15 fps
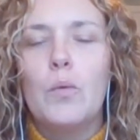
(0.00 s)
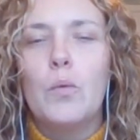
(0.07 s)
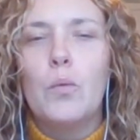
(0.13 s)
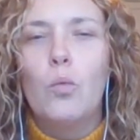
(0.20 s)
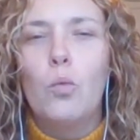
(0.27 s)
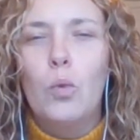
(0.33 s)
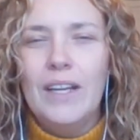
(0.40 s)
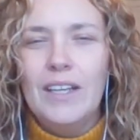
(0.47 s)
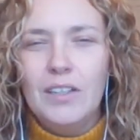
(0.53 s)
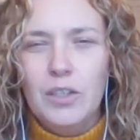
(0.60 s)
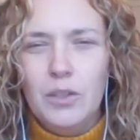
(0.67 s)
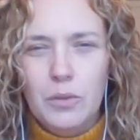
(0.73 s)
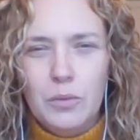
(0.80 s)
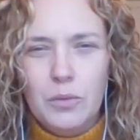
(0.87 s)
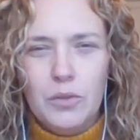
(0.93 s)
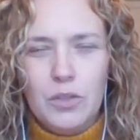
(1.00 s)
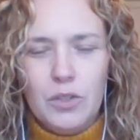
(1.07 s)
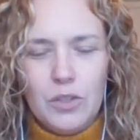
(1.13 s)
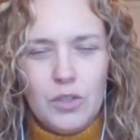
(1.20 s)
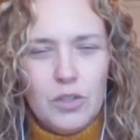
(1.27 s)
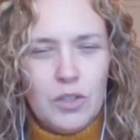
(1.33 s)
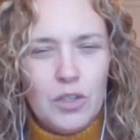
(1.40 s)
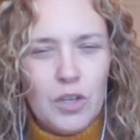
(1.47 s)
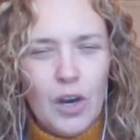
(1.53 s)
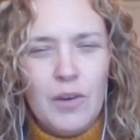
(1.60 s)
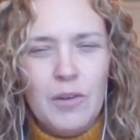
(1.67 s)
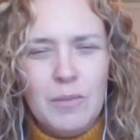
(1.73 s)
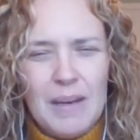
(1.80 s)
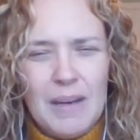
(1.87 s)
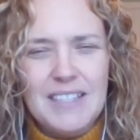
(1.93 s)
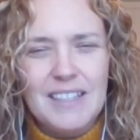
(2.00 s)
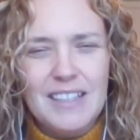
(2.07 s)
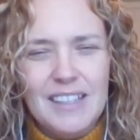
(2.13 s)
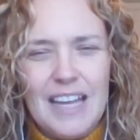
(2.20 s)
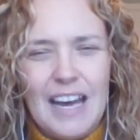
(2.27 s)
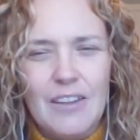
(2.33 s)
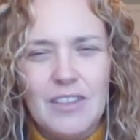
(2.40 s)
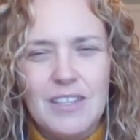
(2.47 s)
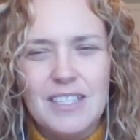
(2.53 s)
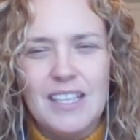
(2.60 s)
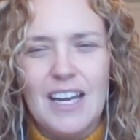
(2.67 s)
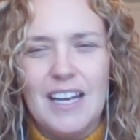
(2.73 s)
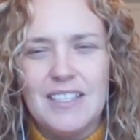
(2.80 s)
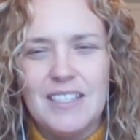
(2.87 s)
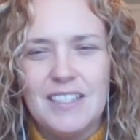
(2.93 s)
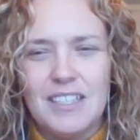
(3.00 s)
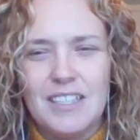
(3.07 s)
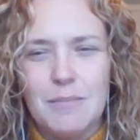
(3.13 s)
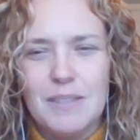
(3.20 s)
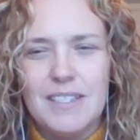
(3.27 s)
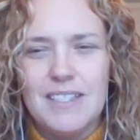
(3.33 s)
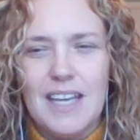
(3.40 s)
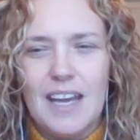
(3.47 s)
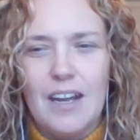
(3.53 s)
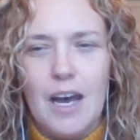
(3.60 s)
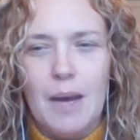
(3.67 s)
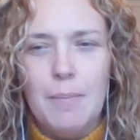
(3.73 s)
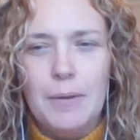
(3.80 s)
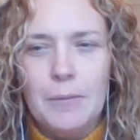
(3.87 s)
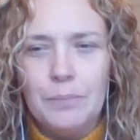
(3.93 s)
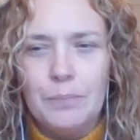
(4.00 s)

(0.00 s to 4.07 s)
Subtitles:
When you go, basically how this class is going to be set up